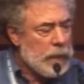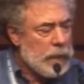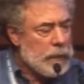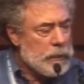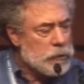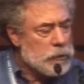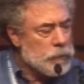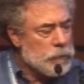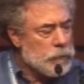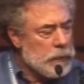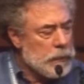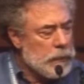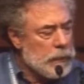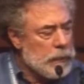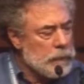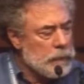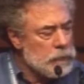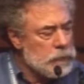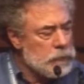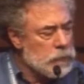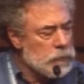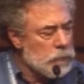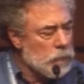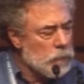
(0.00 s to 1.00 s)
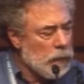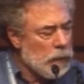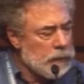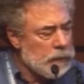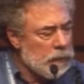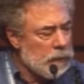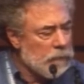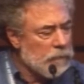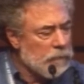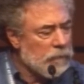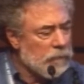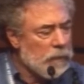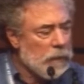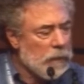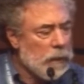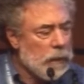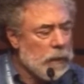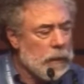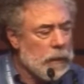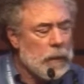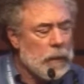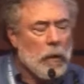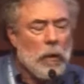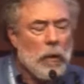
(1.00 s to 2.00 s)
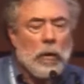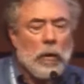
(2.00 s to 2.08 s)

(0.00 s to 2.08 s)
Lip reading: is to begin to identify